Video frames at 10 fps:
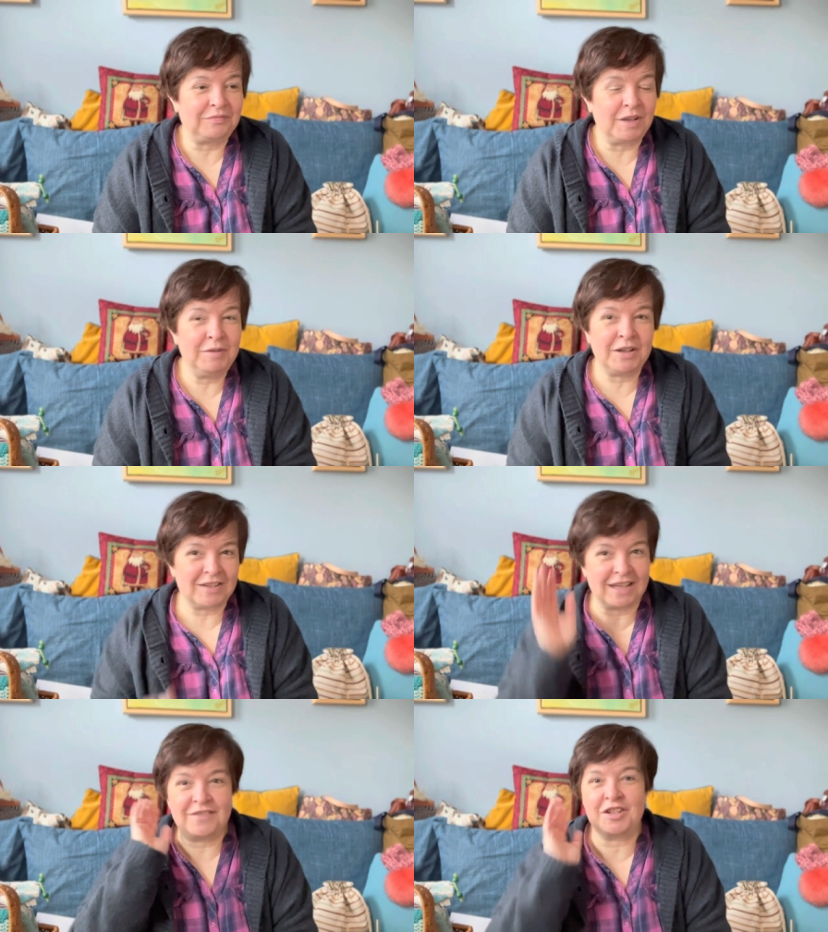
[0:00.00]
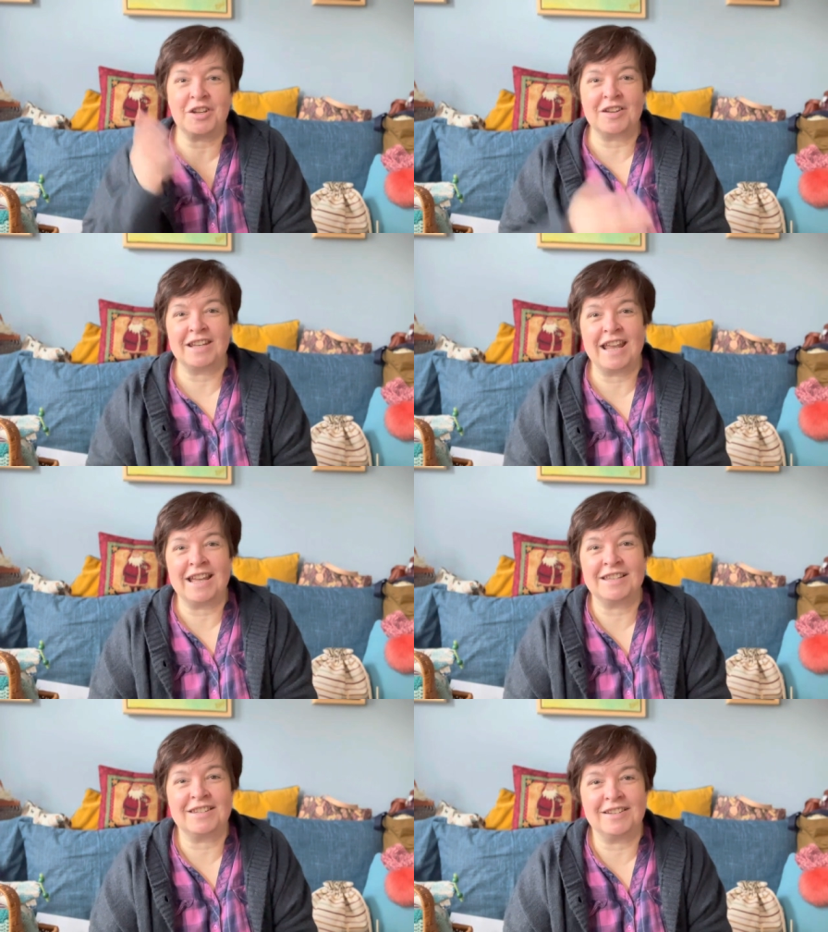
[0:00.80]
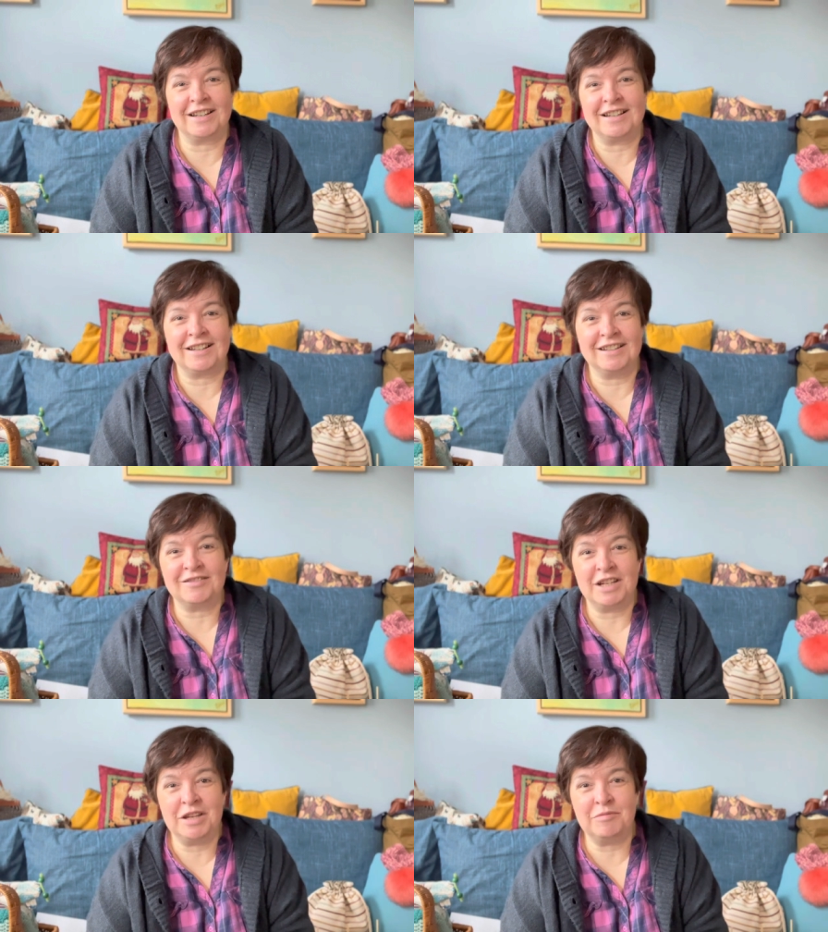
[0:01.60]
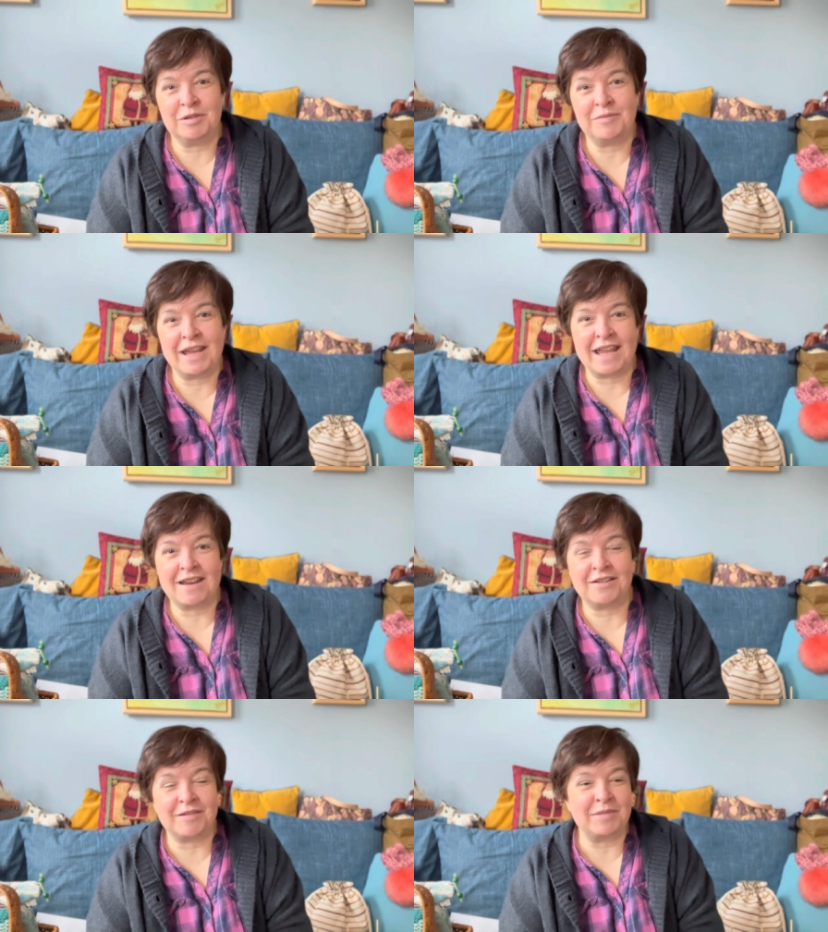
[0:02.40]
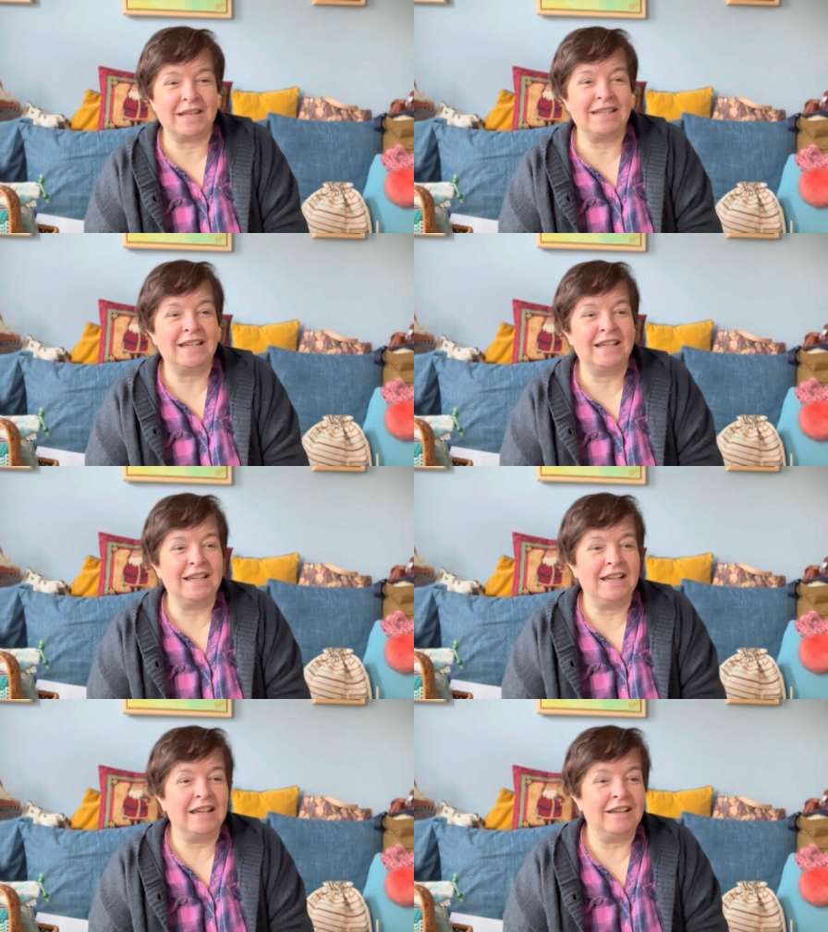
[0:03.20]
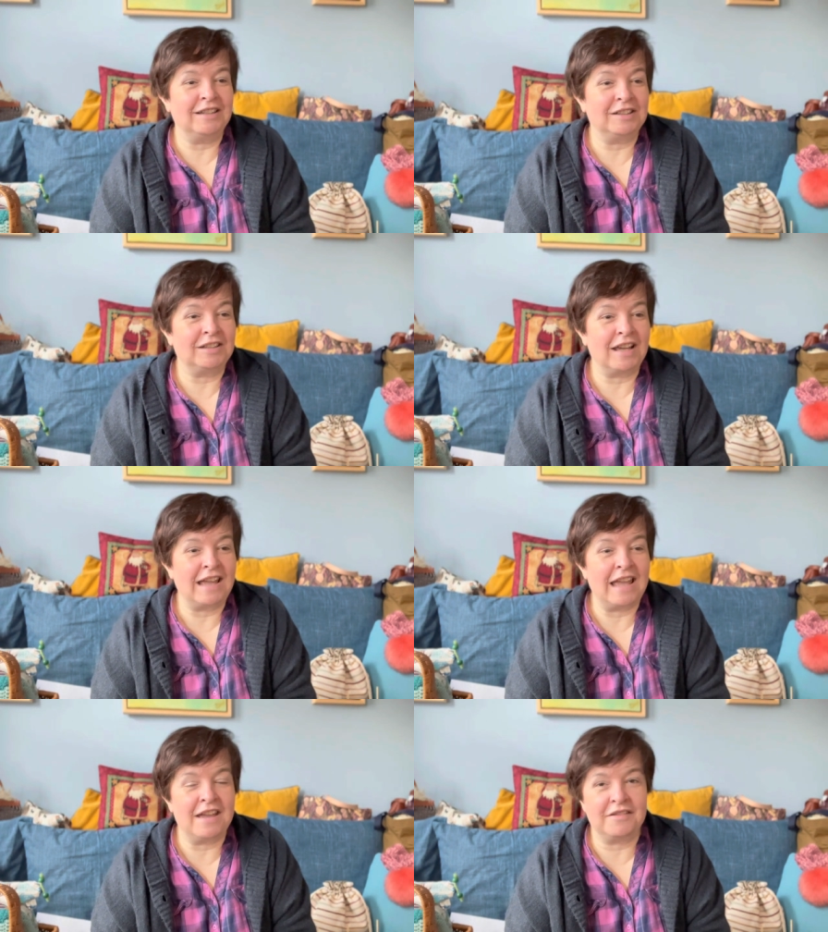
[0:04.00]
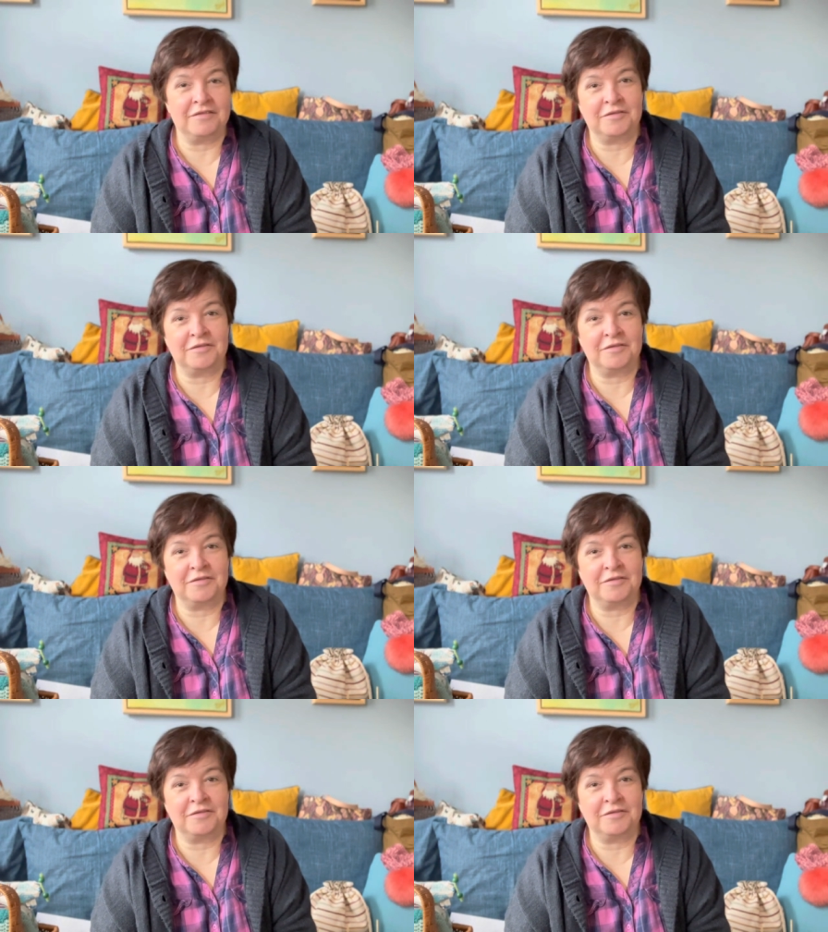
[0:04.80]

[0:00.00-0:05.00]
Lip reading: because I have short hair, so I can't really put my hair up, and I have